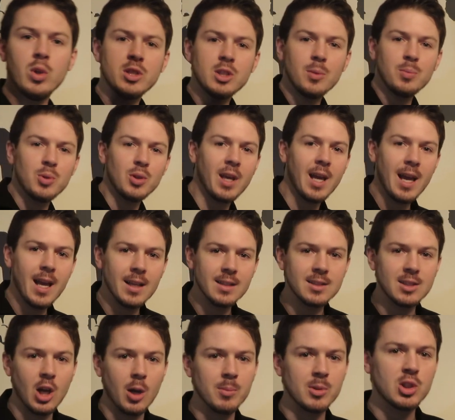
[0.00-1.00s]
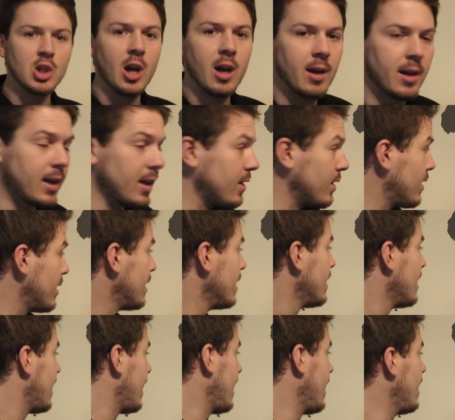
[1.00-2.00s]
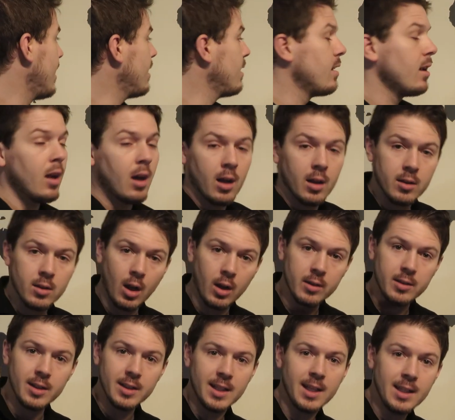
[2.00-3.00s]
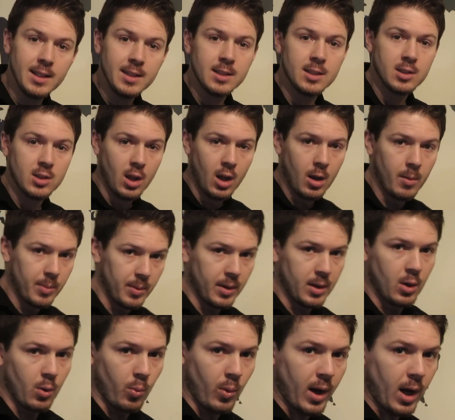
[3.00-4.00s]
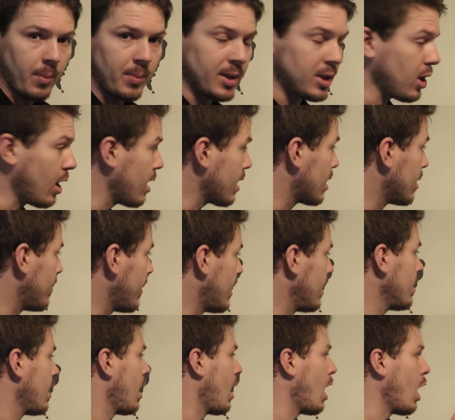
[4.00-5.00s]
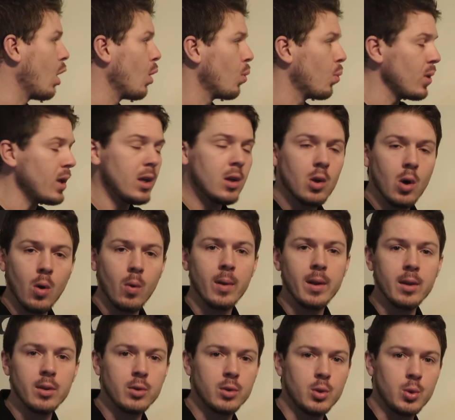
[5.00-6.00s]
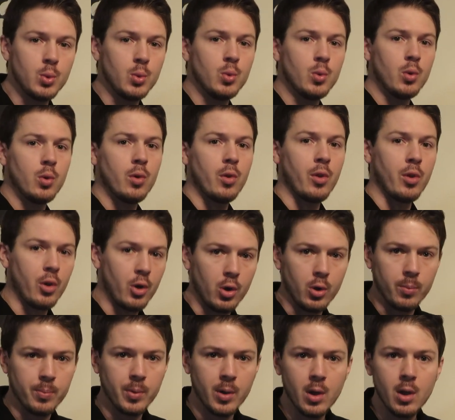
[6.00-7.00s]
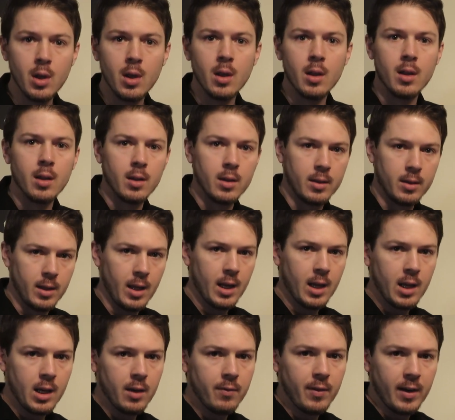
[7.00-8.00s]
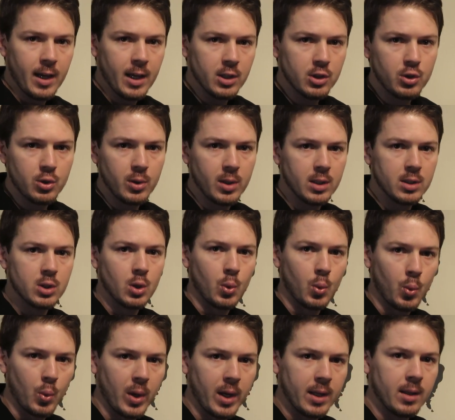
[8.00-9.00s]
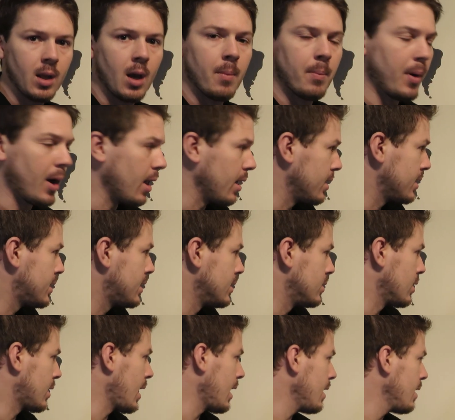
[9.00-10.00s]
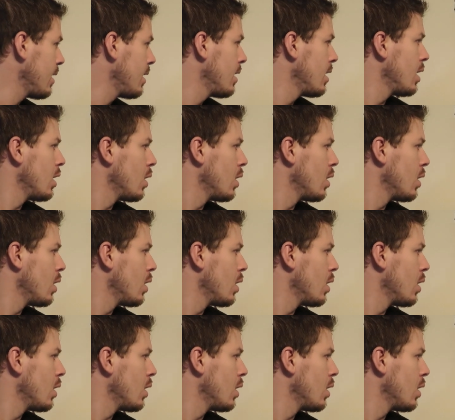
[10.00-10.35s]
What's up you guys, Tomy Shaw here, and on today's topic, what I'll be talking about, are we going to NIRP, negative interest rate policies, okay?